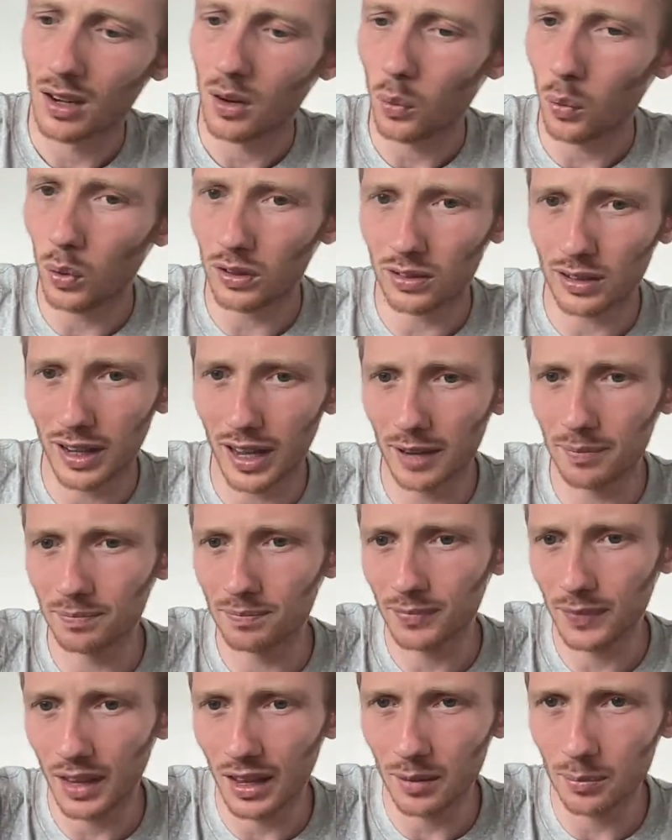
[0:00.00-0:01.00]
Once
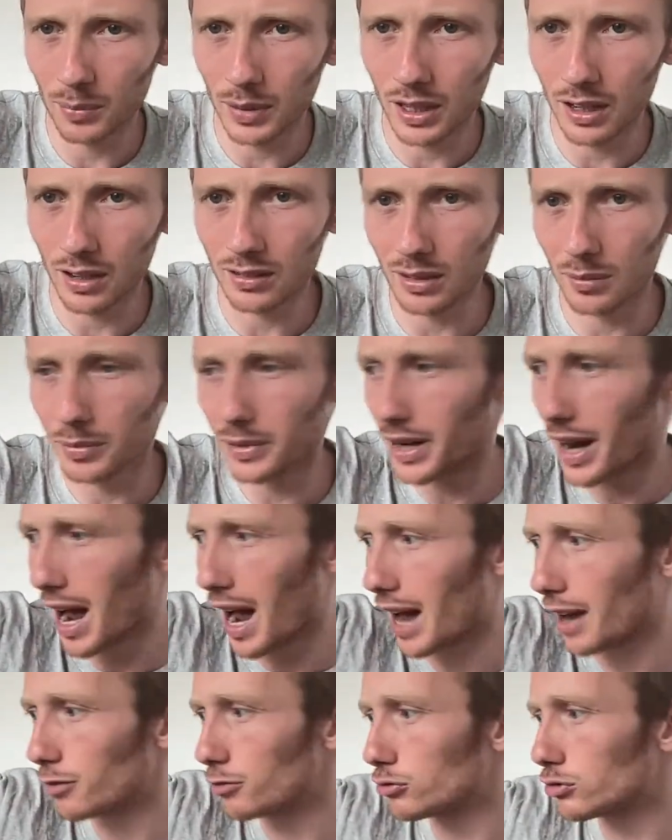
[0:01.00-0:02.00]
again, because I'm
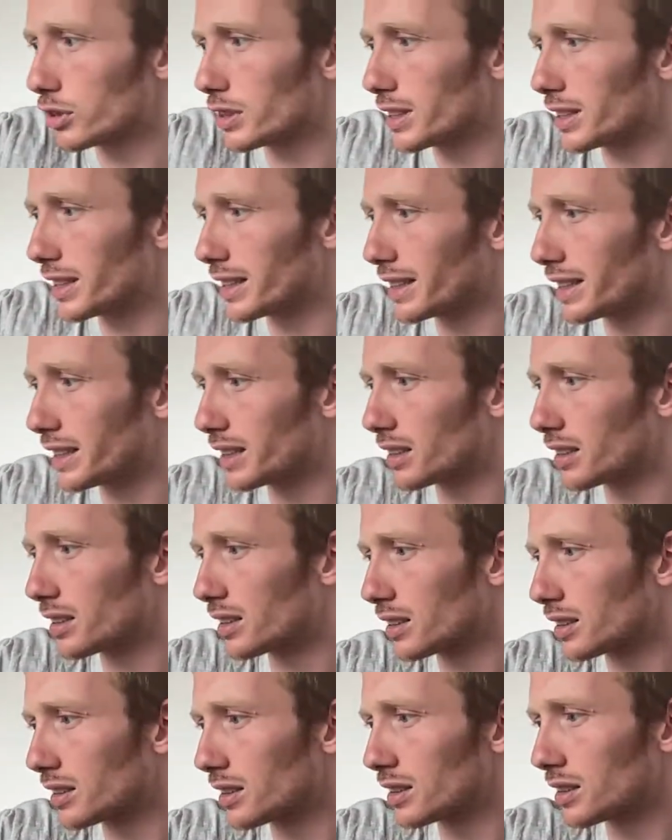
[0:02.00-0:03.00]
not really.
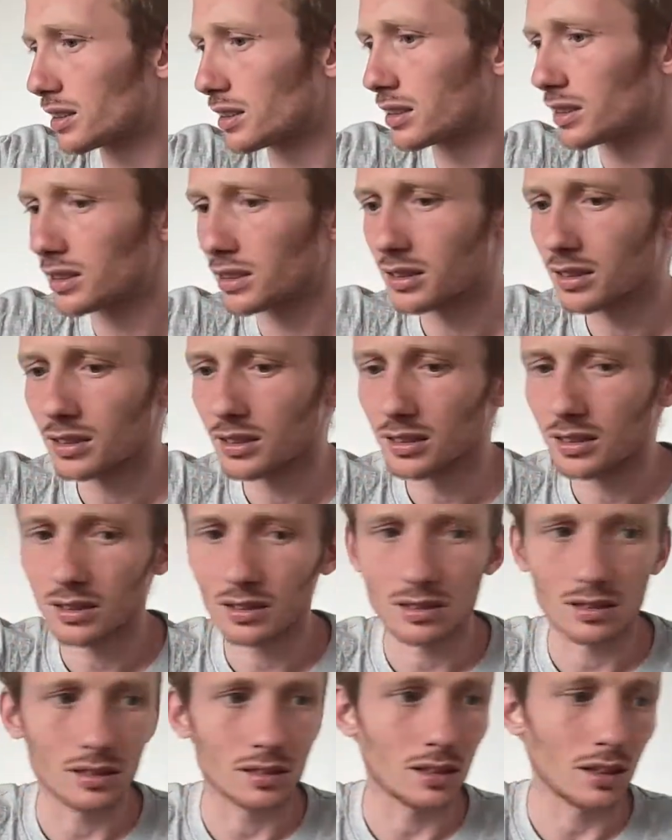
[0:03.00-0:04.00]

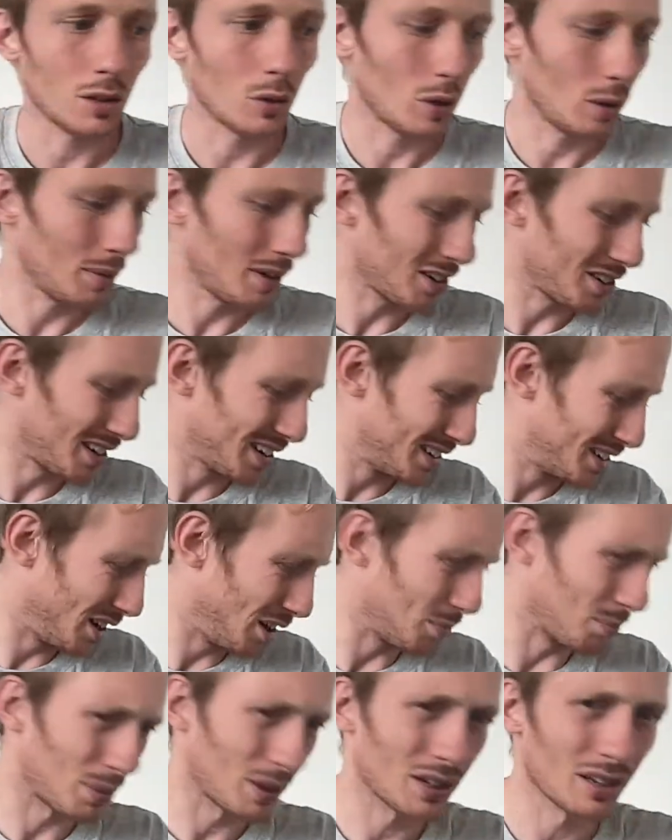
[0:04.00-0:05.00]
Oh, where am I gonna
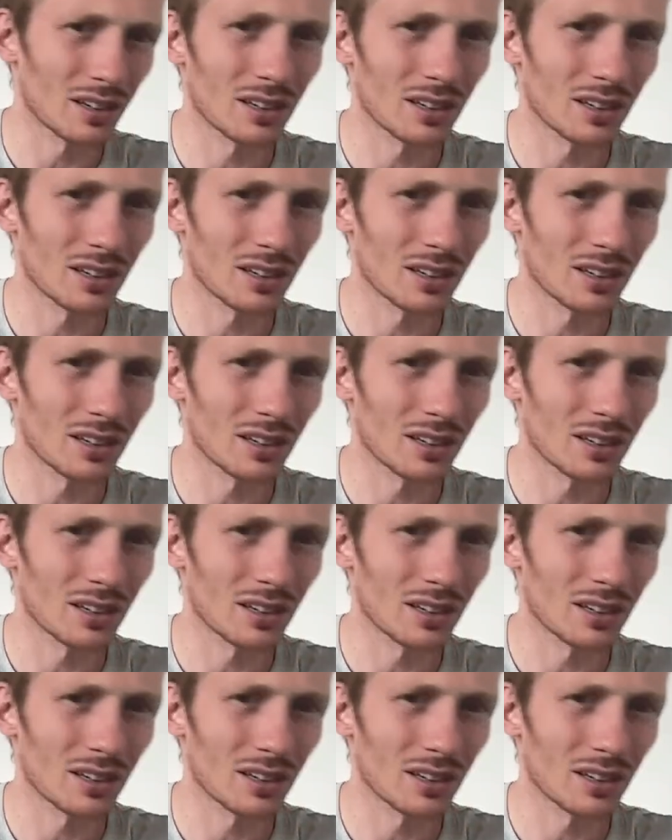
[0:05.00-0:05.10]
dump?